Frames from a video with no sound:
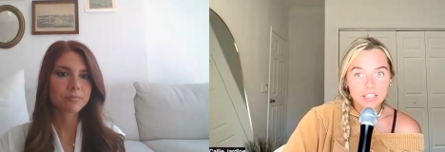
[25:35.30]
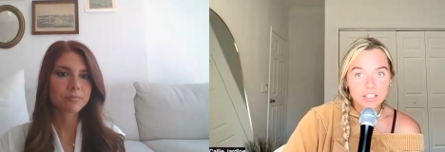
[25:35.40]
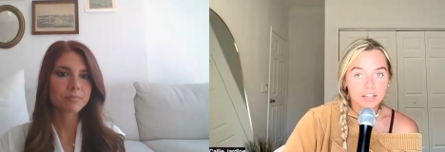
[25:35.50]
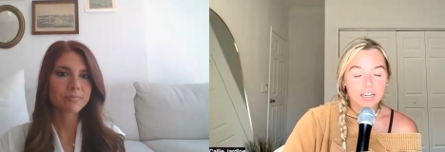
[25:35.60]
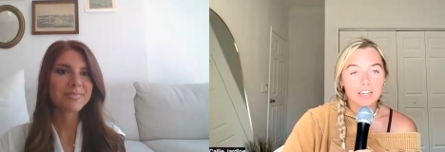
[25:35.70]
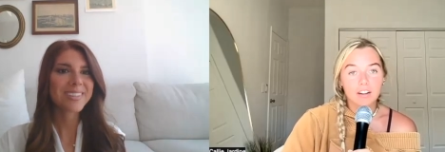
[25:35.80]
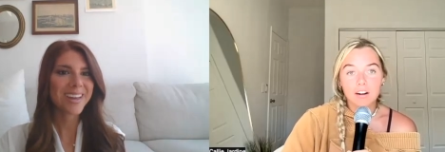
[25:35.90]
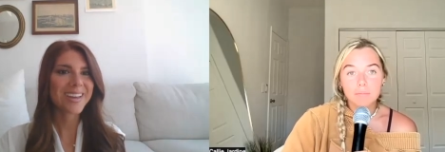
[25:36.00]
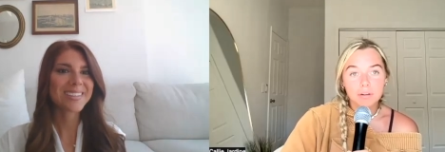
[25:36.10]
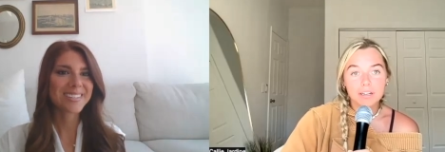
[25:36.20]
Speaker 1: started
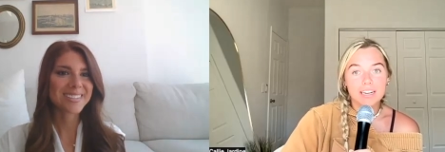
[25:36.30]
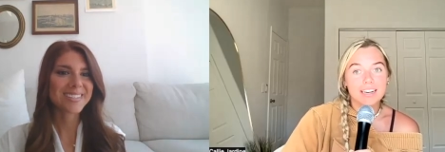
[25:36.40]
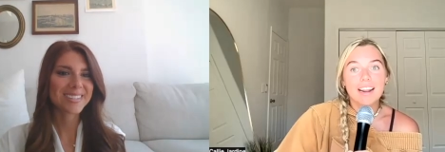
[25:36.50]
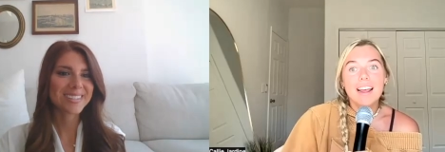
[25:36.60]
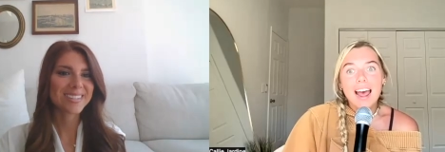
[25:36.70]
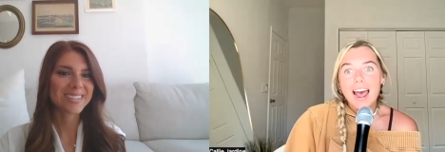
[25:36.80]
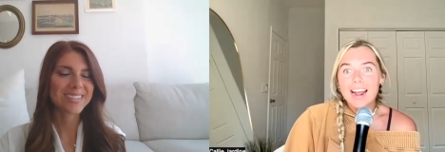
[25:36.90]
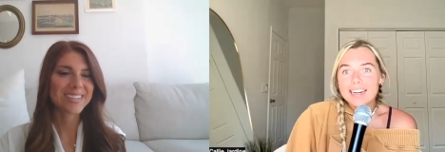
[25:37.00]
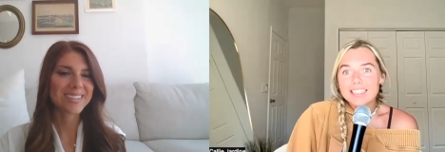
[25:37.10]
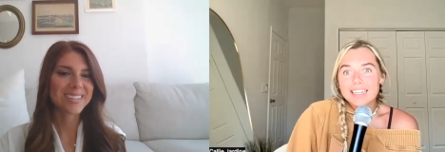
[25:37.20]
longboarding,
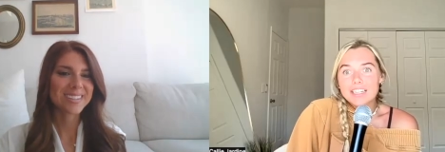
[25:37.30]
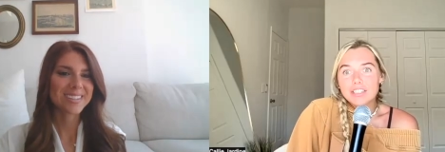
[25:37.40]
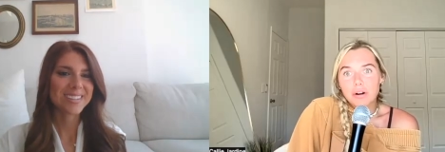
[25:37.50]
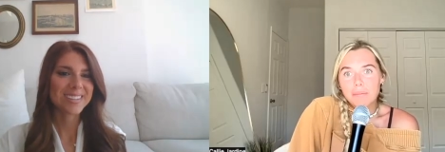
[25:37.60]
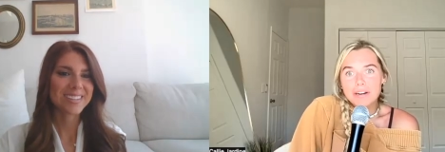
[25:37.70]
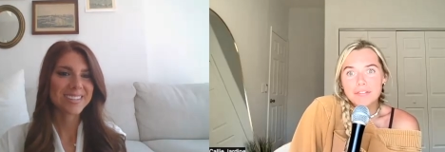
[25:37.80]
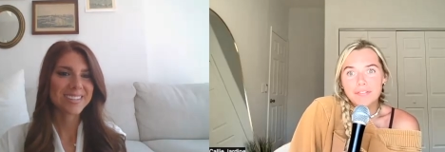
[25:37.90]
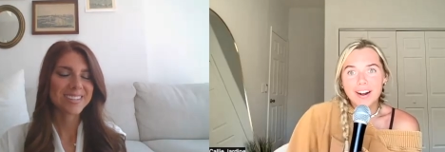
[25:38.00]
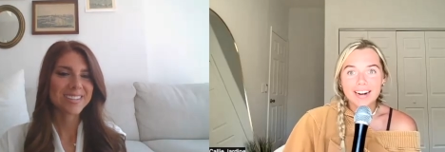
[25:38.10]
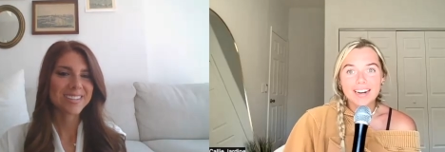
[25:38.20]
and it's like so much
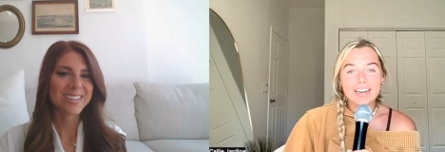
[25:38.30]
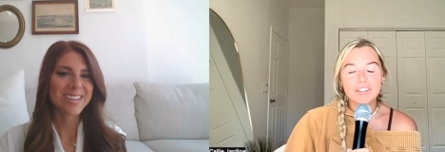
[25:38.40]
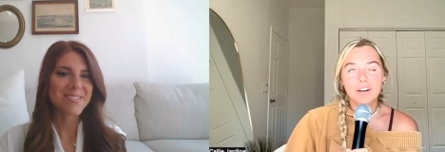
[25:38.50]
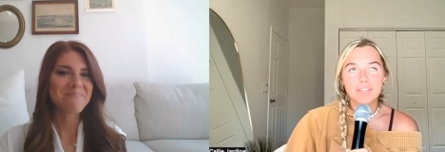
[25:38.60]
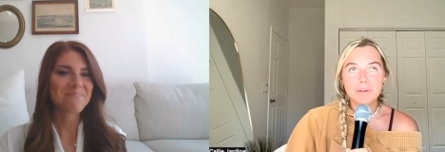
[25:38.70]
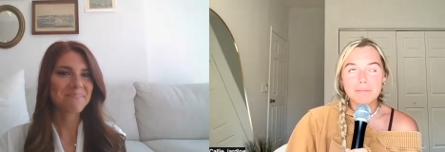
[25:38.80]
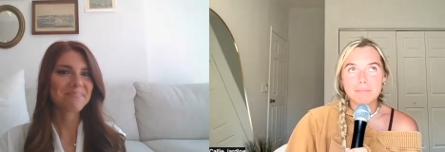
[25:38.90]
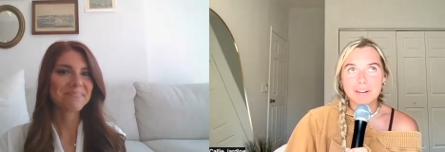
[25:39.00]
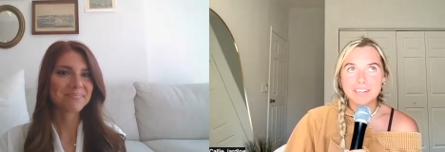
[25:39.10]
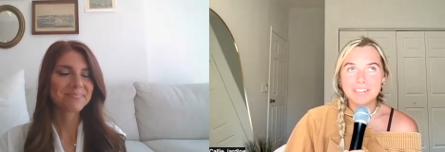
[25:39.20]
fun. And you don't have to make
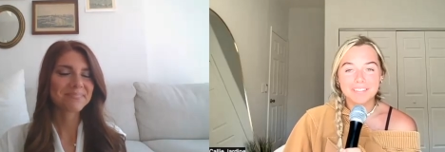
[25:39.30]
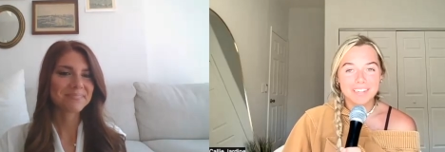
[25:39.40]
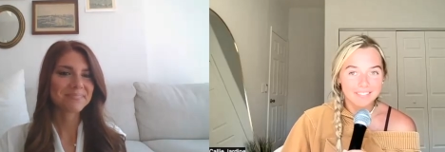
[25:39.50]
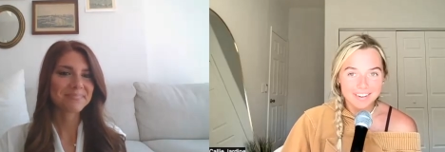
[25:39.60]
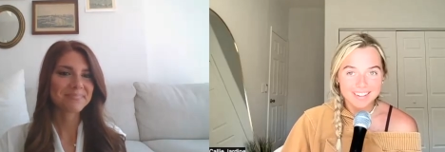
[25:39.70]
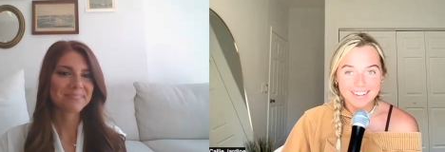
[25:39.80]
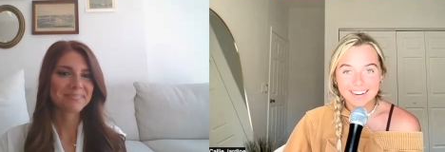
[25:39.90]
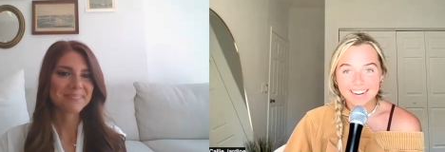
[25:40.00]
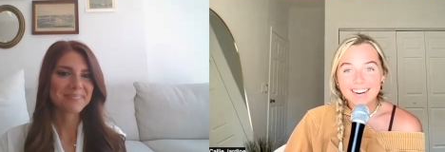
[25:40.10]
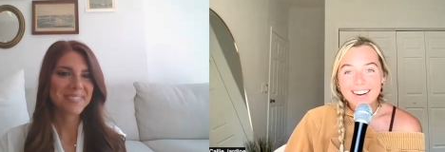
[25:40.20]
money doing
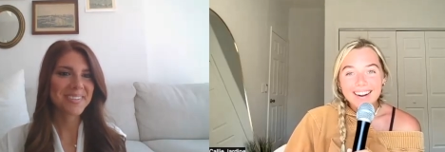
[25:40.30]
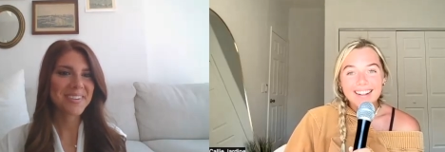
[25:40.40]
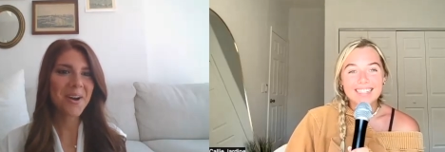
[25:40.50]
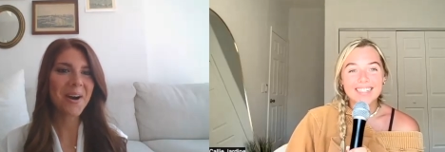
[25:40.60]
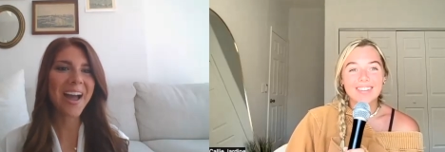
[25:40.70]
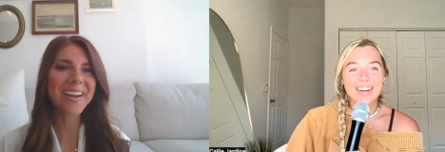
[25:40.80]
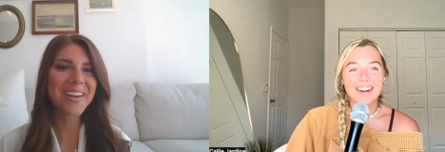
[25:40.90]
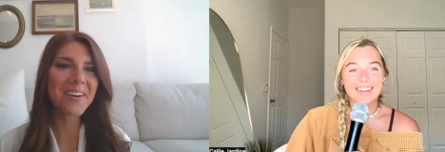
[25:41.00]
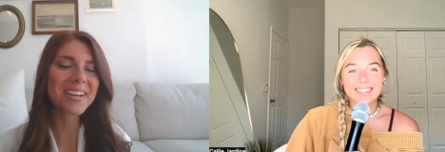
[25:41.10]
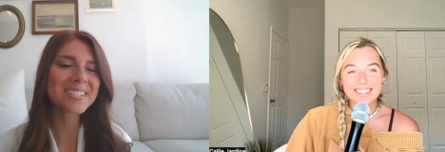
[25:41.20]
everything. That's no, I
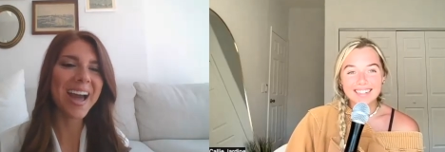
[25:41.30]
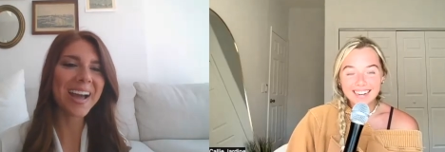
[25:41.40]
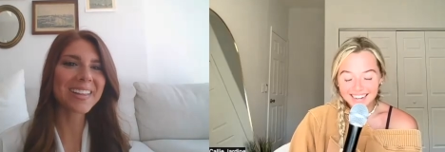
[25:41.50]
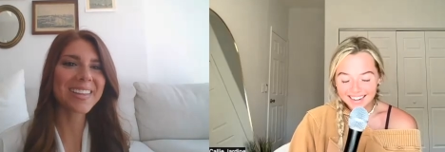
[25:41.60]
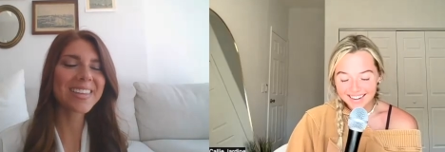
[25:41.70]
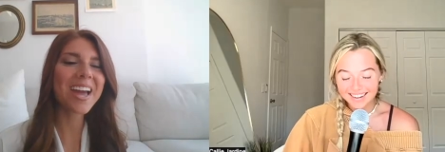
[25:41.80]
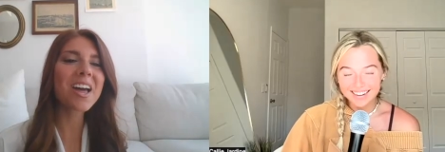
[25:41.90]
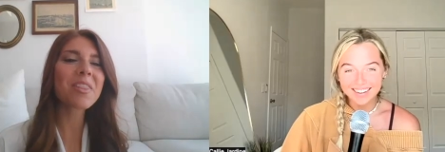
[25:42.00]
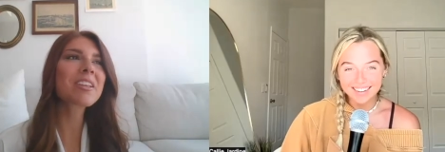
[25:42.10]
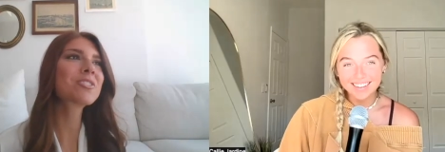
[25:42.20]
else. know
Speaker 2: exactly.
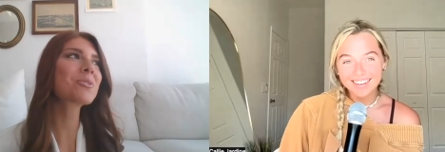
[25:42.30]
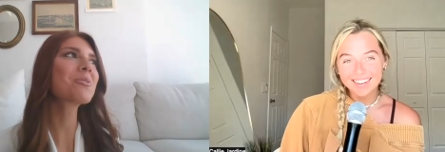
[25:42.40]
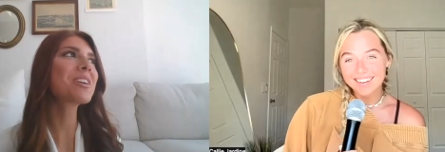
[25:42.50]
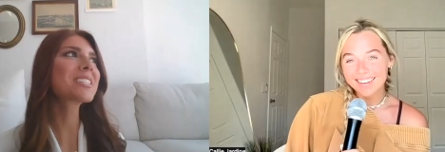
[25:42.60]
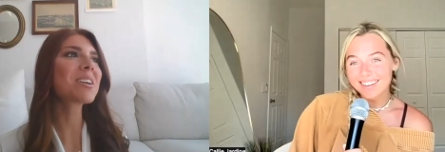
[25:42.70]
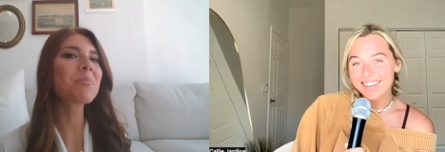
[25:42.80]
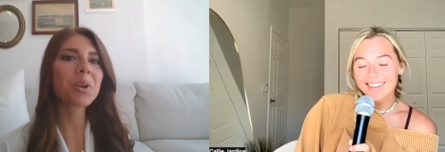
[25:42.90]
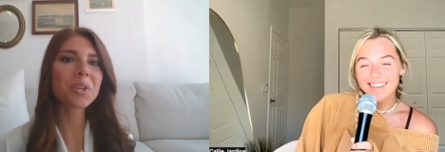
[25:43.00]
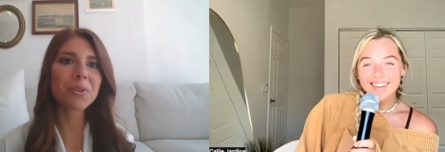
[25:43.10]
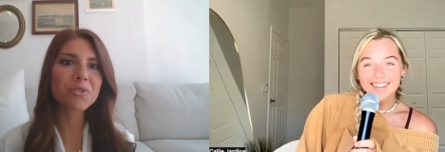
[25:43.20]
Yeah, like do things that
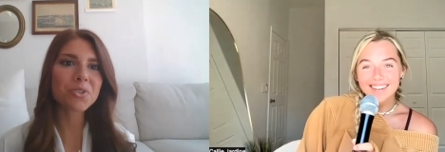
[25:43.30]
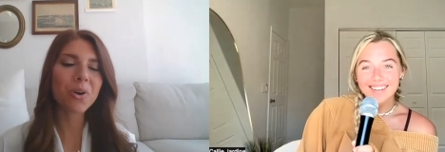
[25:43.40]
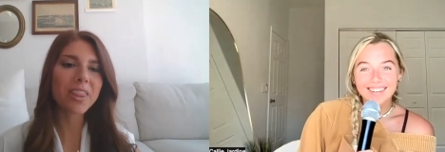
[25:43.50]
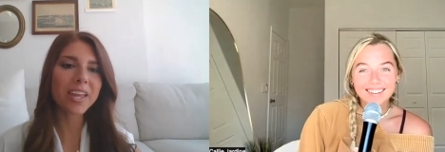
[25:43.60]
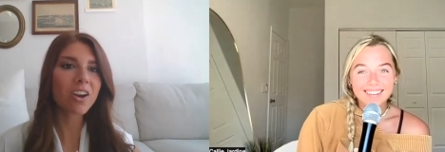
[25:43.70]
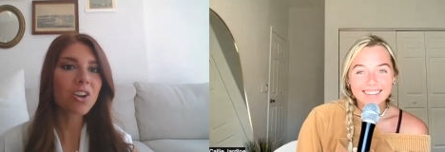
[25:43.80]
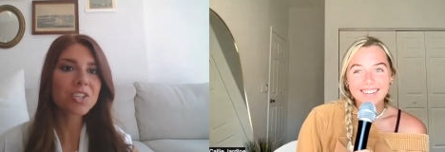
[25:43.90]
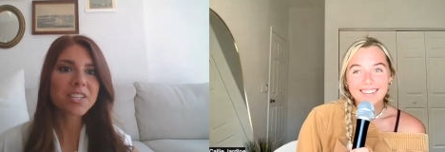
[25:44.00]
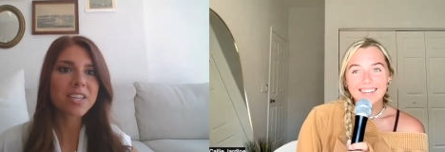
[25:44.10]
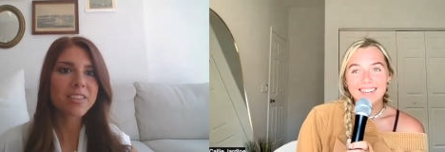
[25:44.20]
bring you joy. Like
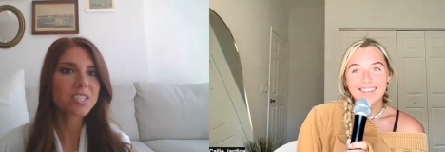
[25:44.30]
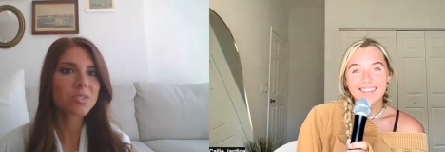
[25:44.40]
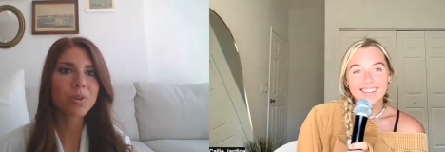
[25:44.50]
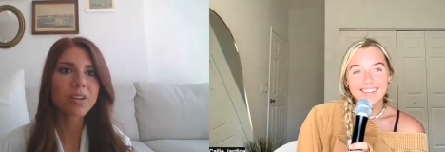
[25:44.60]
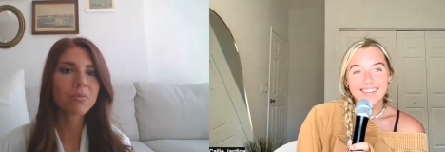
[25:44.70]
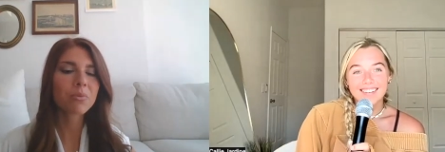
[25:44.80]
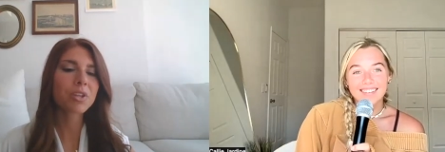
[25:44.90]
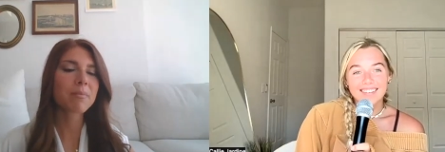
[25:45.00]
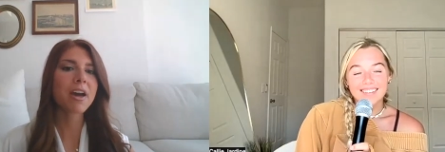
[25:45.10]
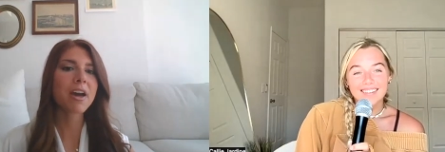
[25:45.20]
honestly, then that's what
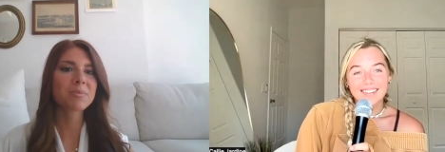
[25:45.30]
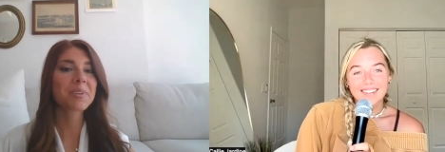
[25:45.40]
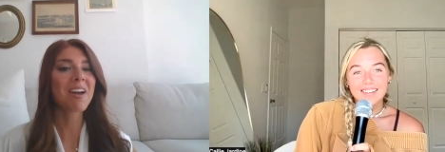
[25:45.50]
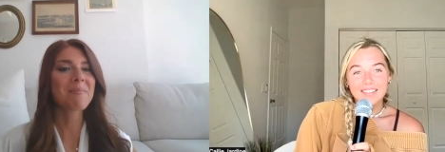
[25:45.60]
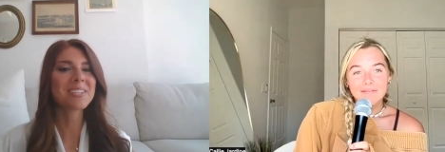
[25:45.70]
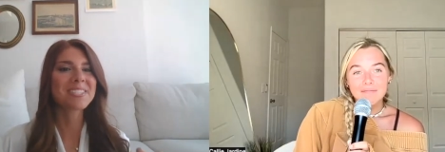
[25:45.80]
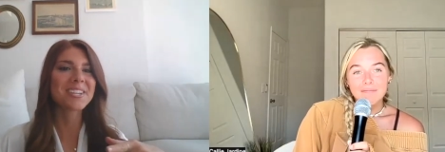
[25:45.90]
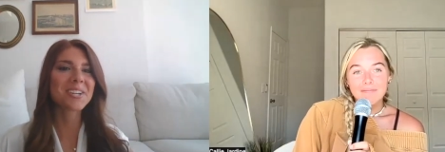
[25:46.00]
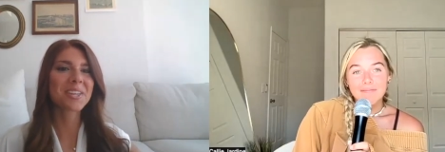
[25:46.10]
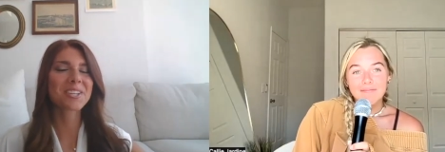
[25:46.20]
really matters. But yeah, I've been
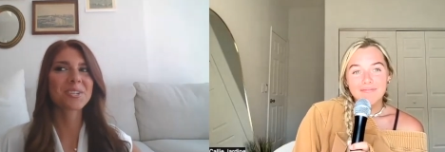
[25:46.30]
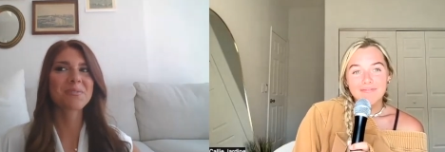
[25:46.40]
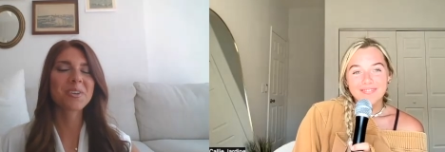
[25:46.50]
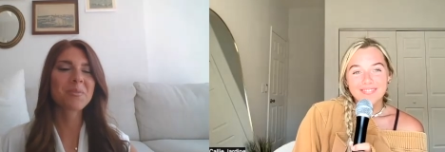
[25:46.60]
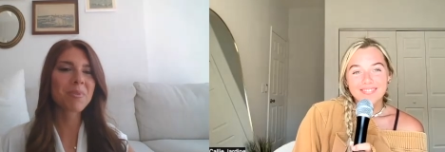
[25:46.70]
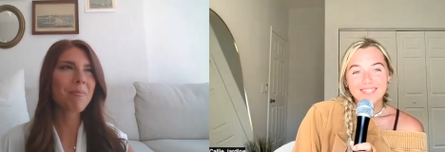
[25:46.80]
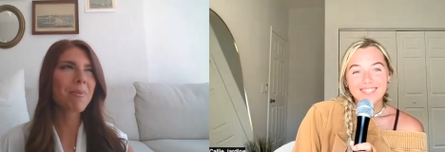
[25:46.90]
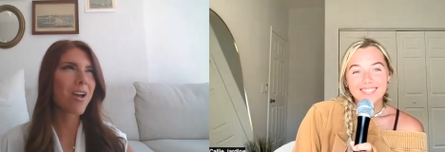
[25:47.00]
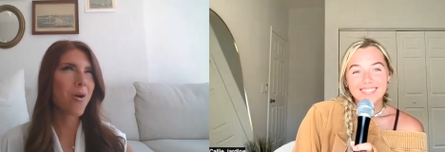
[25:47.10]
seeing your like surfing with. I'm like,